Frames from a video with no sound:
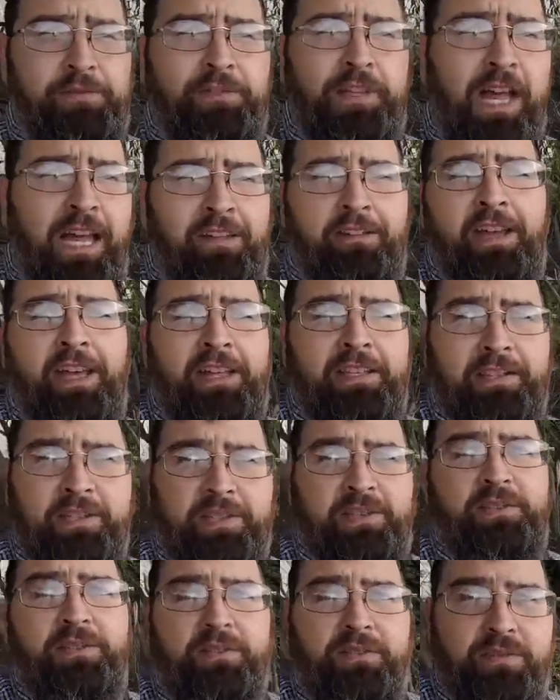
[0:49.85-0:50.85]

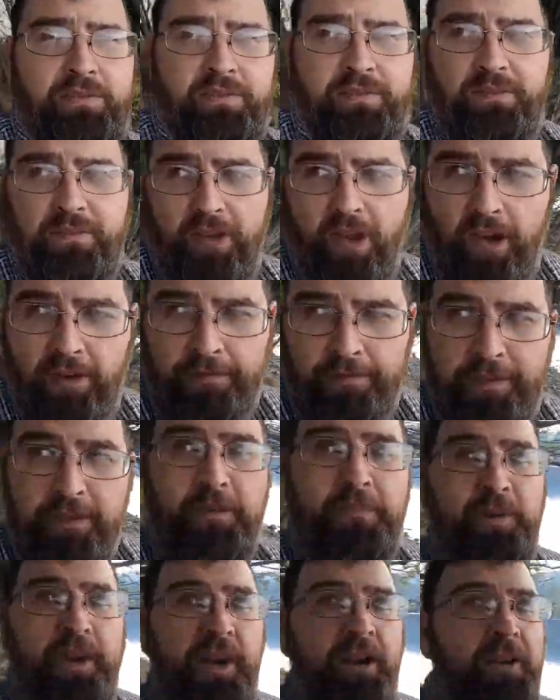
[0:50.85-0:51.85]
flatlands, off to
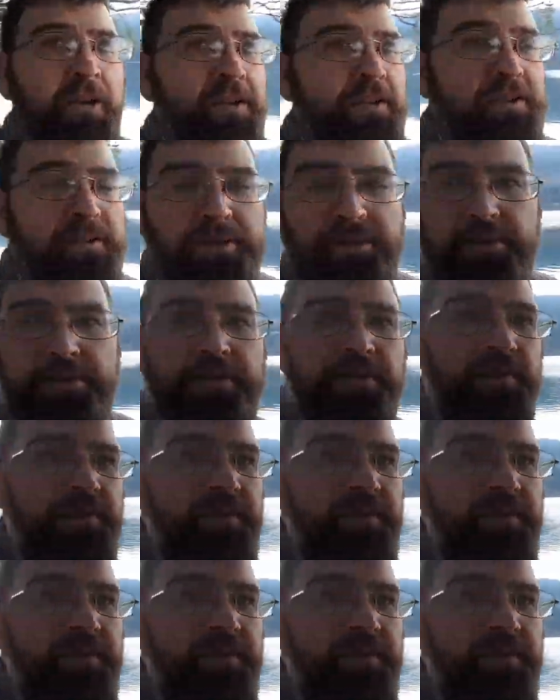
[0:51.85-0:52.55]
the prairies.